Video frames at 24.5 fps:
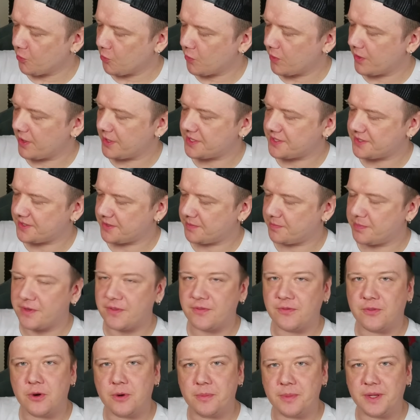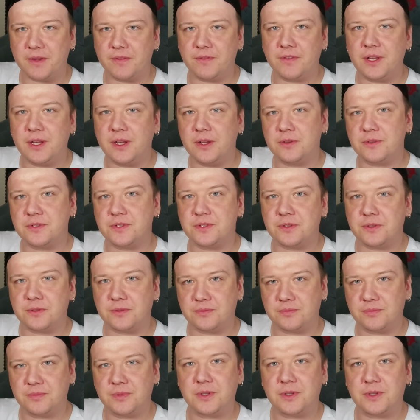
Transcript: worst performing video to,